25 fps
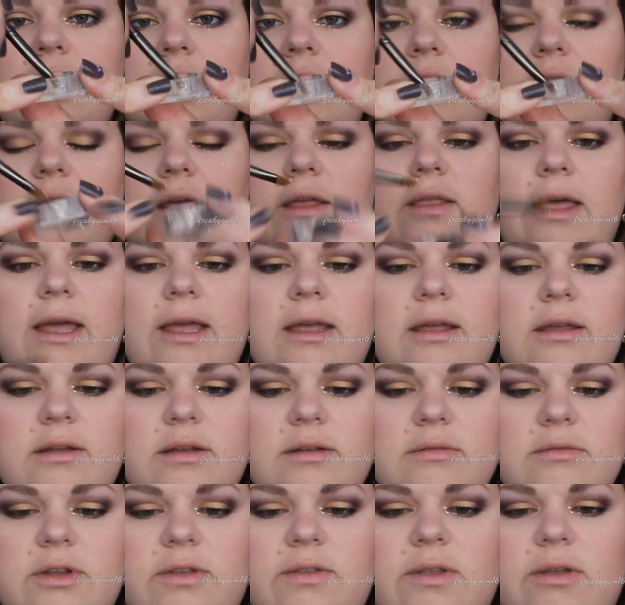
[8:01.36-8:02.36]
it like that.
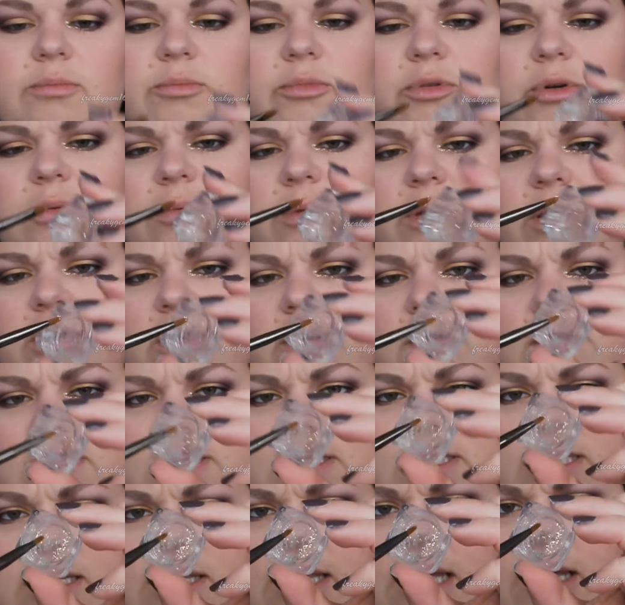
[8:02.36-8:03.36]
I know that you probably can't
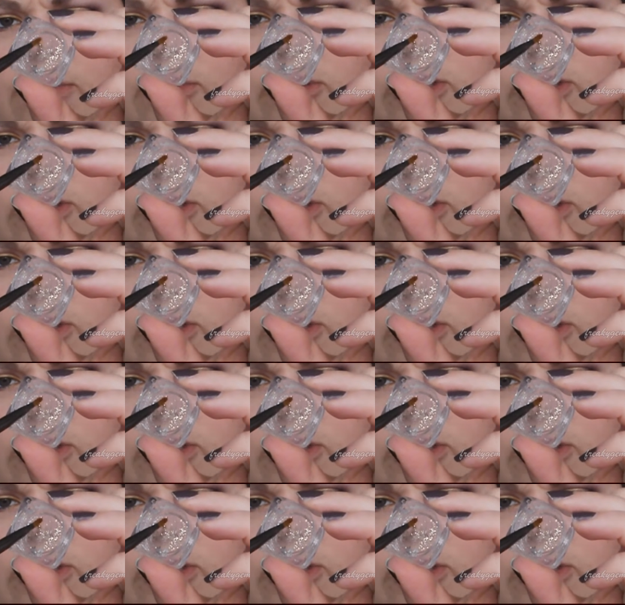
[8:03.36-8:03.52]
see that,